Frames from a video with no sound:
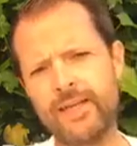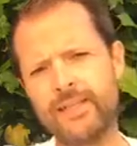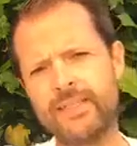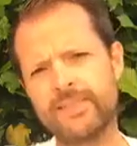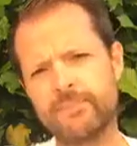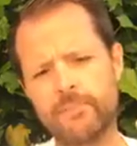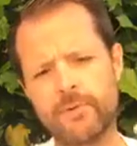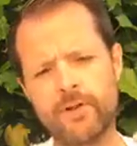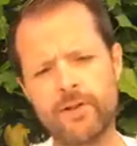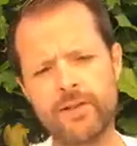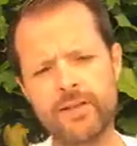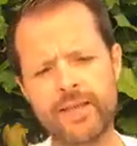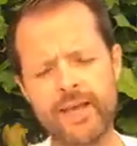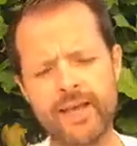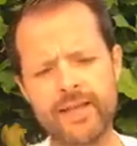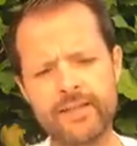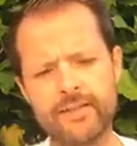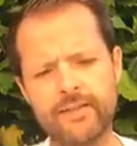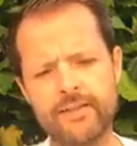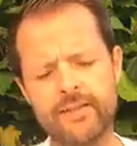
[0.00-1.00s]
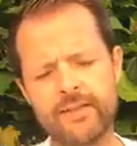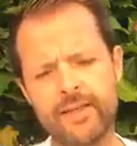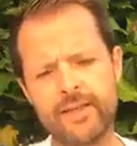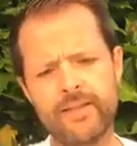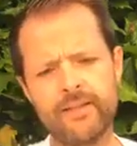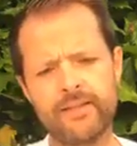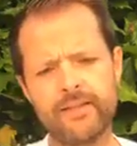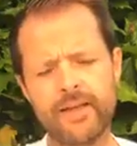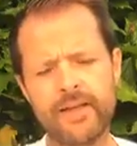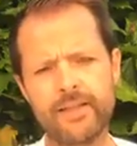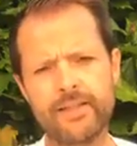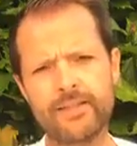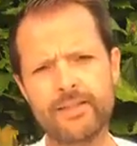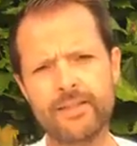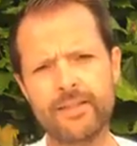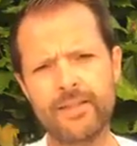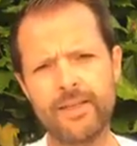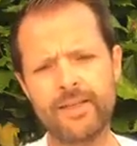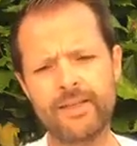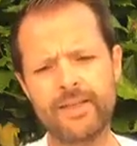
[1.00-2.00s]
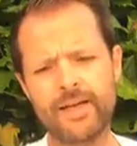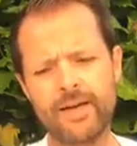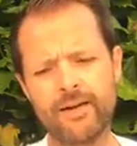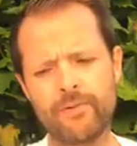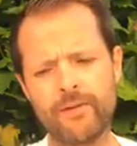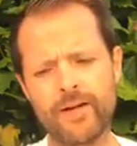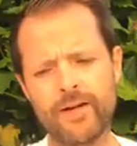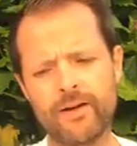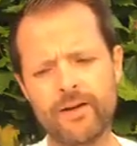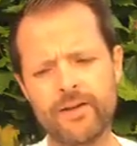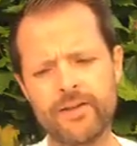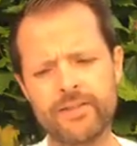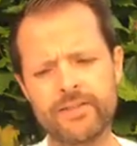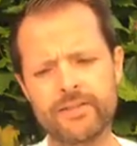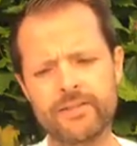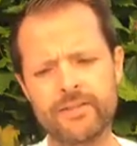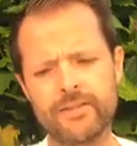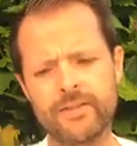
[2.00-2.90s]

small candle in that warehouse,